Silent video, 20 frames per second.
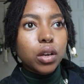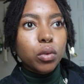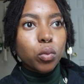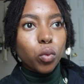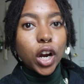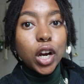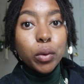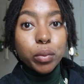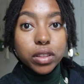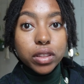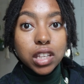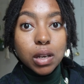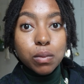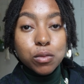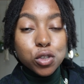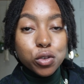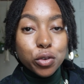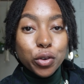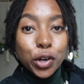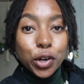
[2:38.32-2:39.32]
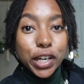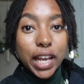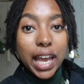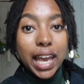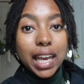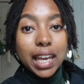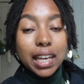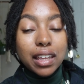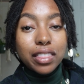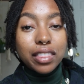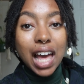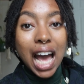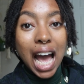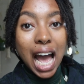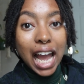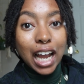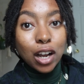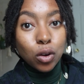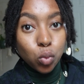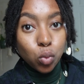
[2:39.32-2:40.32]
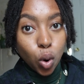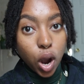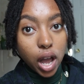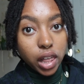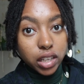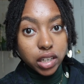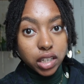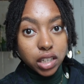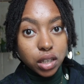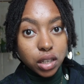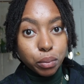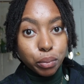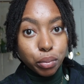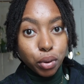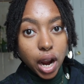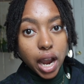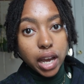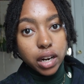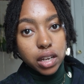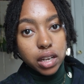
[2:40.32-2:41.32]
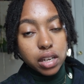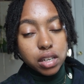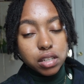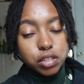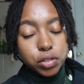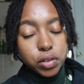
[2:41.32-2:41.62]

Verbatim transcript: work with them to create high quality products.